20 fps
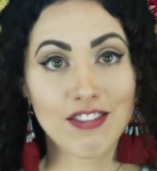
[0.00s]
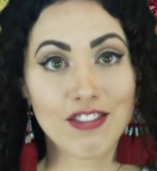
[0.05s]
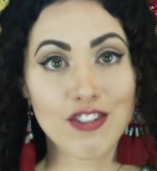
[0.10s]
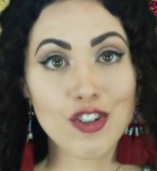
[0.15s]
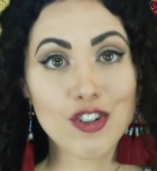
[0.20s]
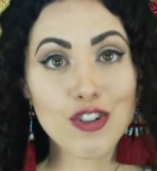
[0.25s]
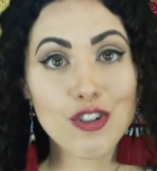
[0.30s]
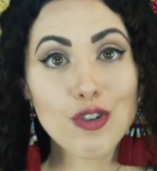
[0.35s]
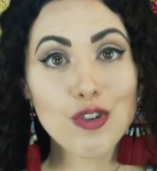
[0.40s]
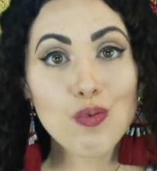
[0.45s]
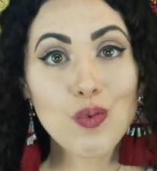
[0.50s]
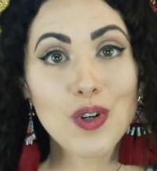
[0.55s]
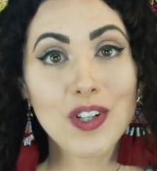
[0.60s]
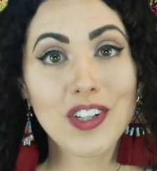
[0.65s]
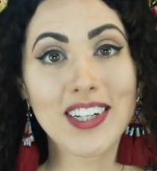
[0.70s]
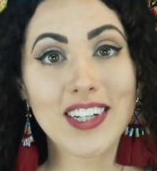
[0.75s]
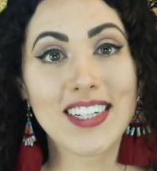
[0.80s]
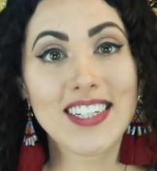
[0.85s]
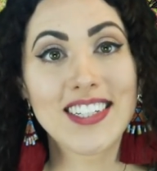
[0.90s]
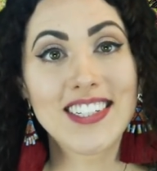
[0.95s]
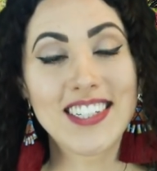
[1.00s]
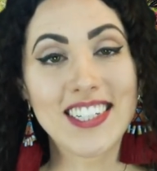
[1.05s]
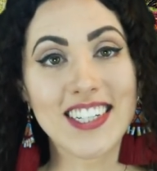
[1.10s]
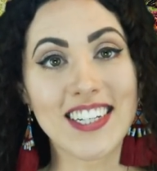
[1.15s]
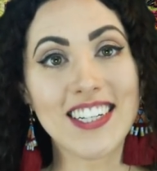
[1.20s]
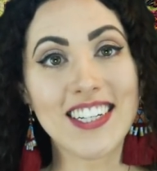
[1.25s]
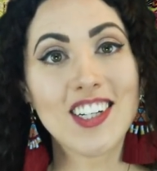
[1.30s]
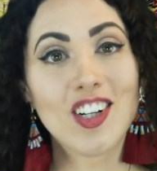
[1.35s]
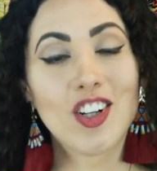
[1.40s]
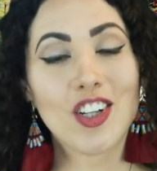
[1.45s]
True willingness to
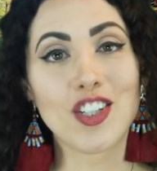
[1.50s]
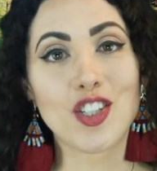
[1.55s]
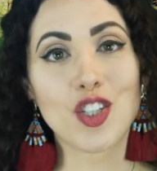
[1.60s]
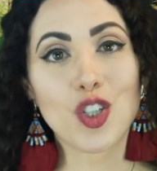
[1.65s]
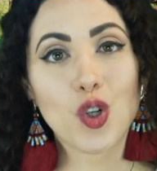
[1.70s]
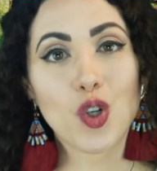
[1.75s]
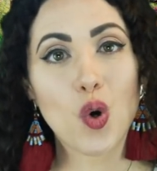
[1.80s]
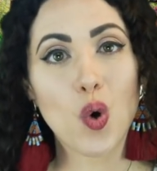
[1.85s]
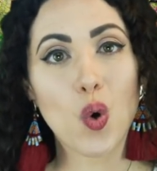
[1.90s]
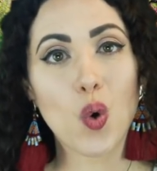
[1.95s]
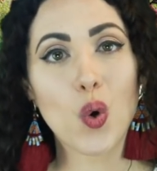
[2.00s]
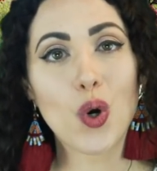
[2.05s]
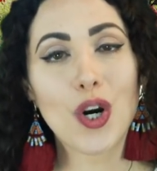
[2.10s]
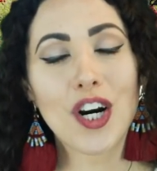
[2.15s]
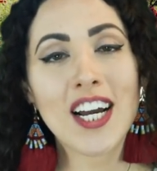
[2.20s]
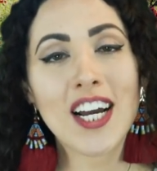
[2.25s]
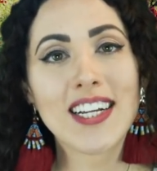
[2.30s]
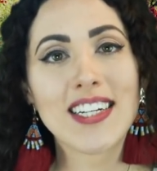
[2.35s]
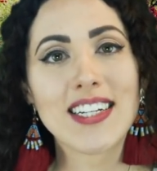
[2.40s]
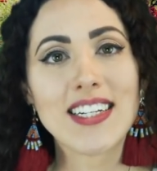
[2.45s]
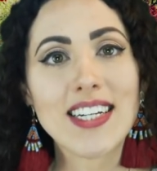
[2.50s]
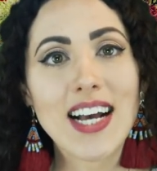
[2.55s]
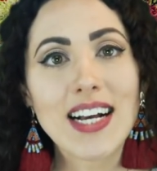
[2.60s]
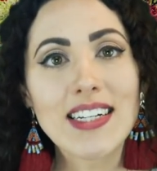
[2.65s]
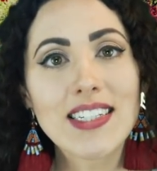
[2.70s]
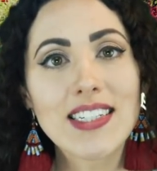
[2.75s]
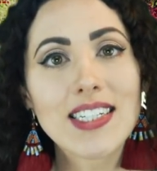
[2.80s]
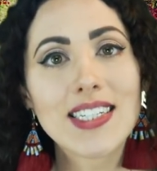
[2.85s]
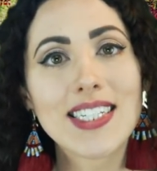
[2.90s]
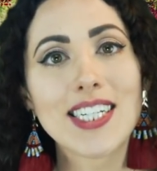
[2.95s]
heal is the core
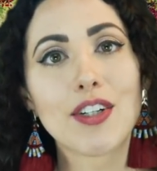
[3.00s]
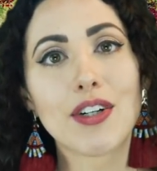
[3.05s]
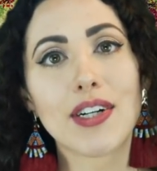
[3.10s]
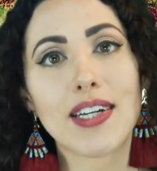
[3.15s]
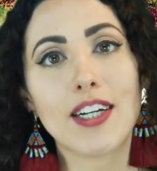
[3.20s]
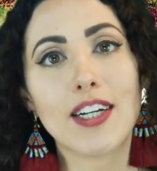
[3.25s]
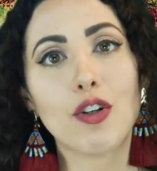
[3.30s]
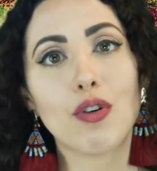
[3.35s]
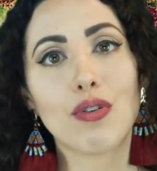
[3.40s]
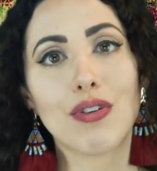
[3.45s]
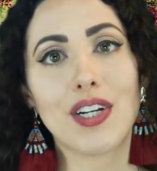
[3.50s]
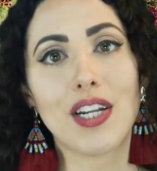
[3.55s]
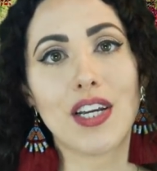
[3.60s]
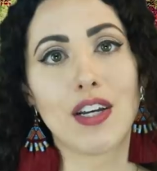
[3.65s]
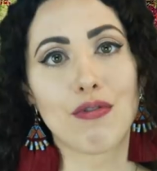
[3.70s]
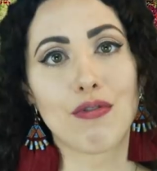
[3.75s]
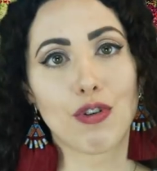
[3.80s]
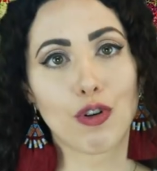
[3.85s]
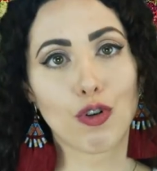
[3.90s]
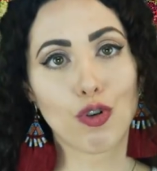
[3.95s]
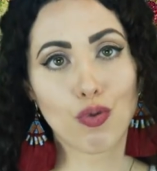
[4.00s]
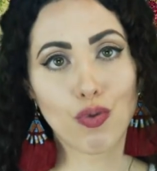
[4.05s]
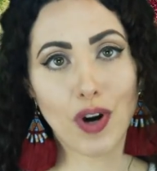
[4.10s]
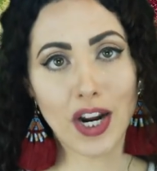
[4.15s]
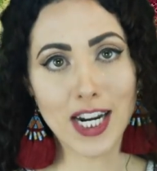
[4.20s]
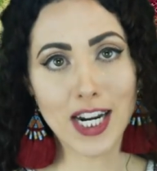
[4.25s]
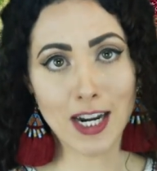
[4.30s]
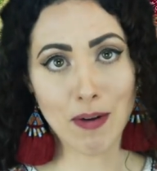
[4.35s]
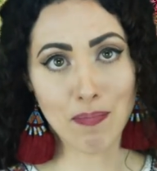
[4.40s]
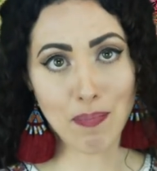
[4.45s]
necessary ingredient for
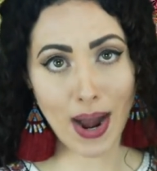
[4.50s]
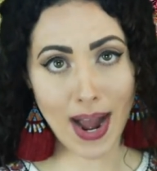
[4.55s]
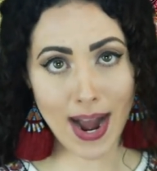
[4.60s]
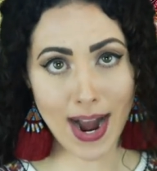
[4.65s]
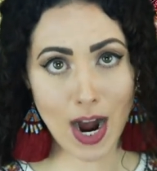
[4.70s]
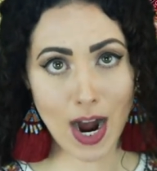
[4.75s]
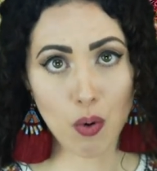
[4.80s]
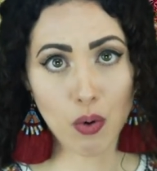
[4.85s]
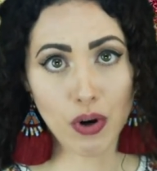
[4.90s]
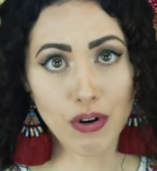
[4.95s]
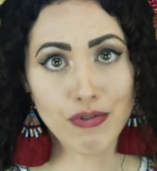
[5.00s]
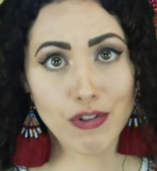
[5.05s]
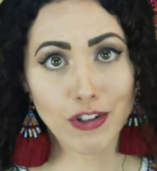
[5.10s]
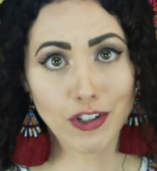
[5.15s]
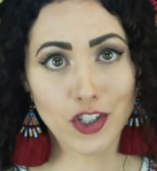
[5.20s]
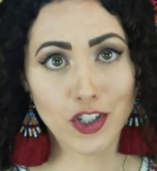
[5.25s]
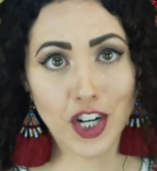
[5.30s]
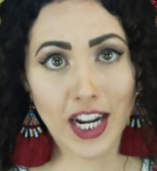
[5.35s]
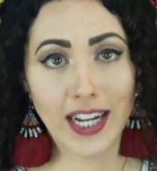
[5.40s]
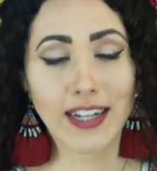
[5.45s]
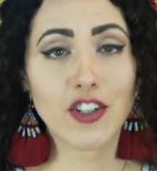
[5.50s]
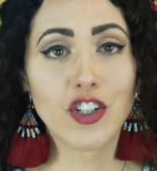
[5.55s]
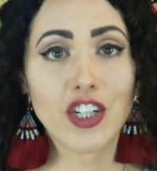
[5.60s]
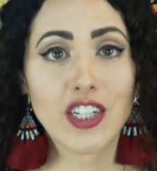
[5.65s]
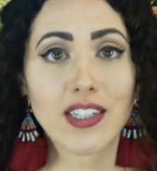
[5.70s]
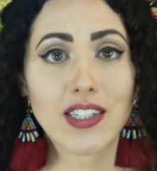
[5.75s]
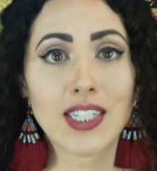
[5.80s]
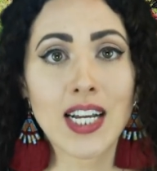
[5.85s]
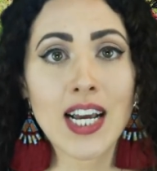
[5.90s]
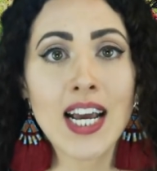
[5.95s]
great and powerful
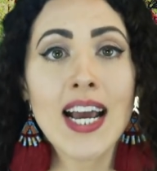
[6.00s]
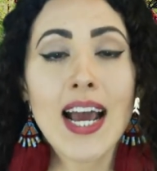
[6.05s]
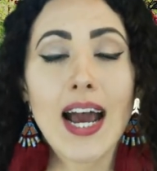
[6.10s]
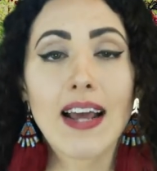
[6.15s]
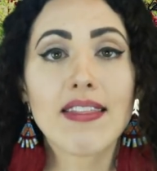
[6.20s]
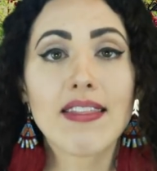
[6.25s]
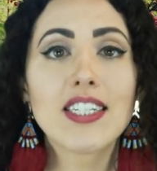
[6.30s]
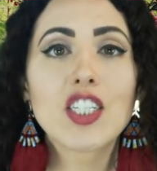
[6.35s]
changes, and